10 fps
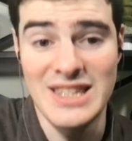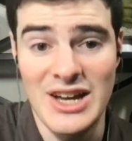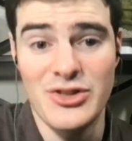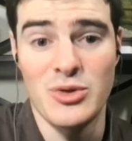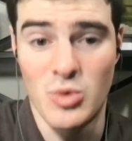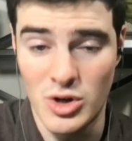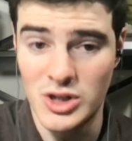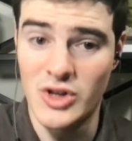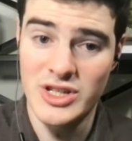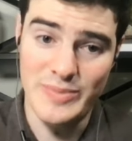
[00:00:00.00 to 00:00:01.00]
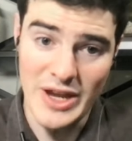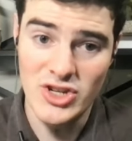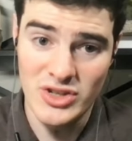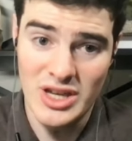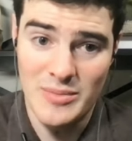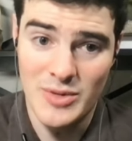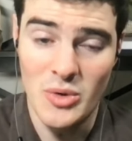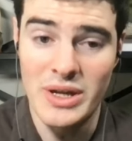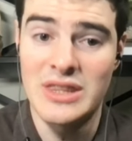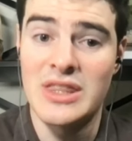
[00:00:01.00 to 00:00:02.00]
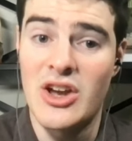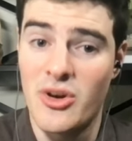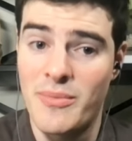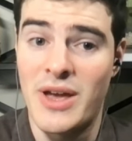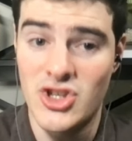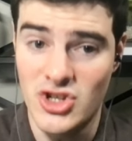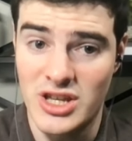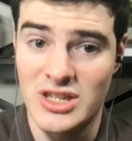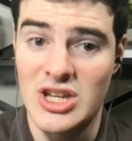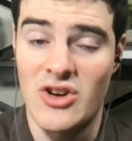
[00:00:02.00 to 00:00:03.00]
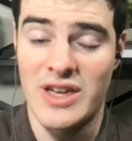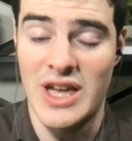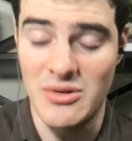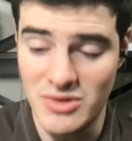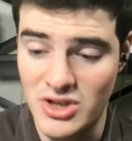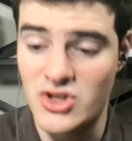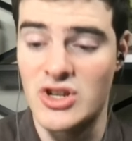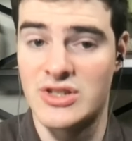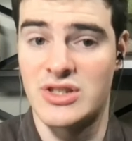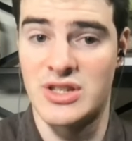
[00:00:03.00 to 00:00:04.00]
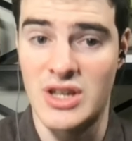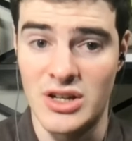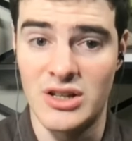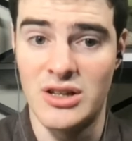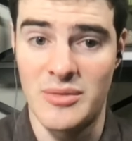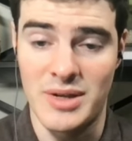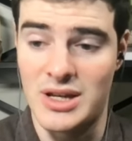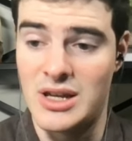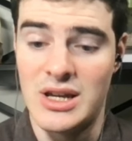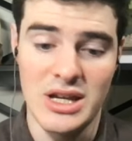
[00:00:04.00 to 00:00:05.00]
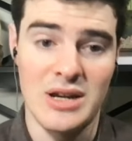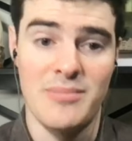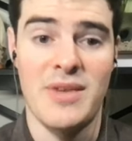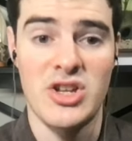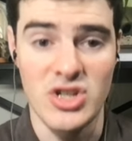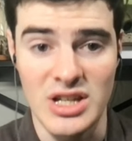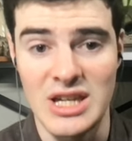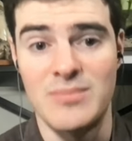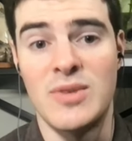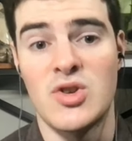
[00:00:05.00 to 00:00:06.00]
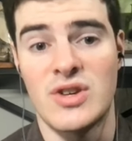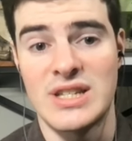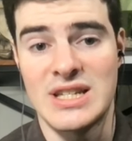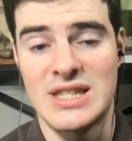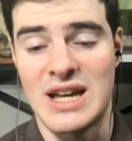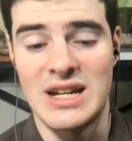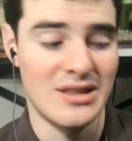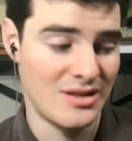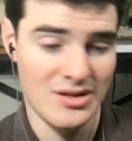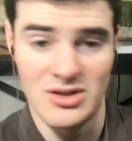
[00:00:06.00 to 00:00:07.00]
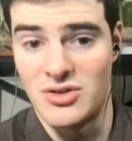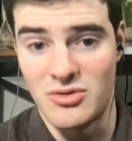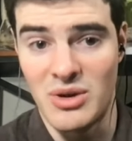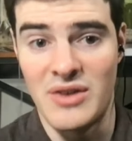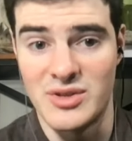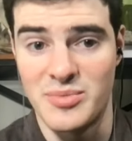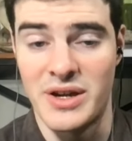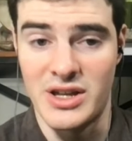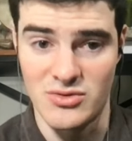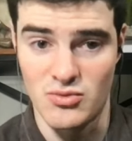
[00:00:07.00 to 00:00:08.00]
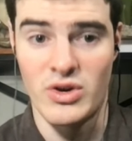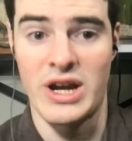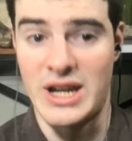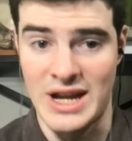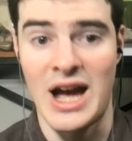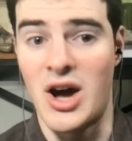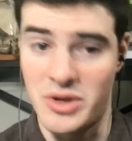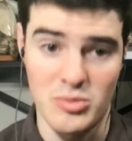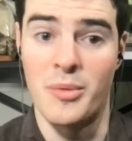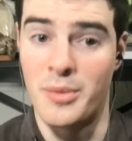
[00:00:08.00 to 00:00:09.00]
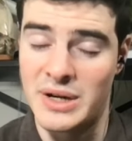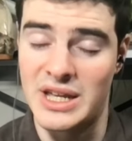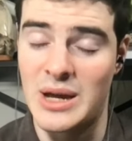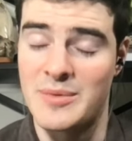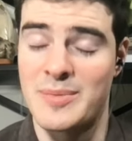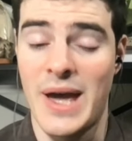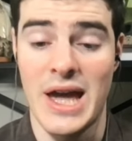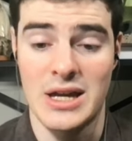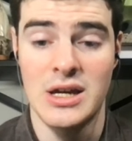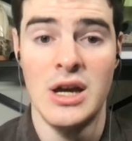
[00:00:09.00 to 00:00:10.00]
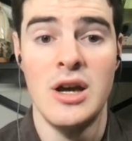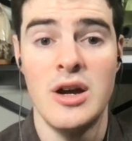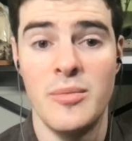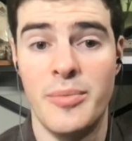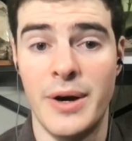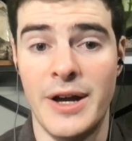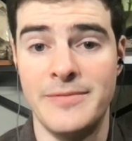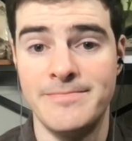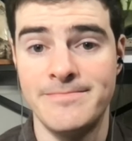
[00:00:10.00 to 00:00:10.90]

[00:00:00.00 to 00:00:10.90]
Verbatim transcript: not the workload, especially him going in there and mentioning Derrick Henry, Justice Hill. I mean, he didn't mention Keaton Mitchell because he's not in, you know, the Ravens' plans right now. He will be when he comes back. But